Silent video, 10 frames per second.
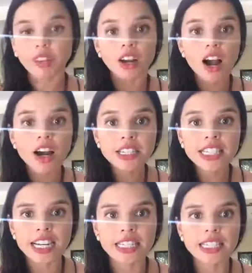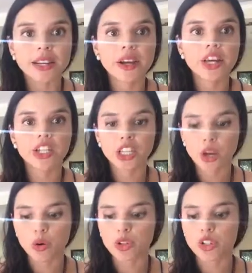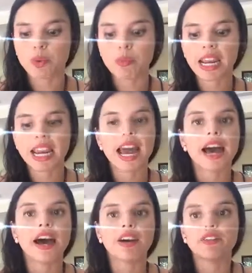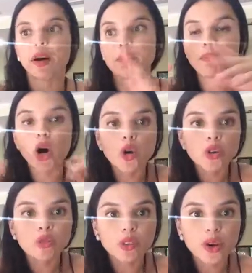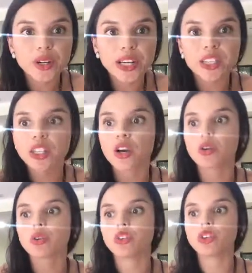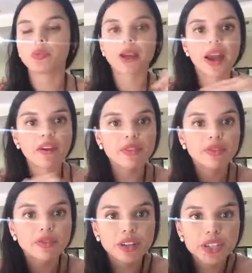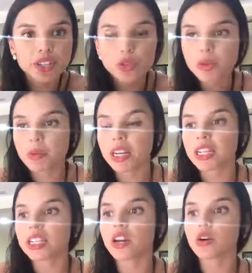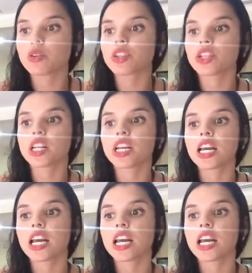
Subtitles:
content, the ocean may have a boat floating in the ocean, may have a fish swimming in the ocean.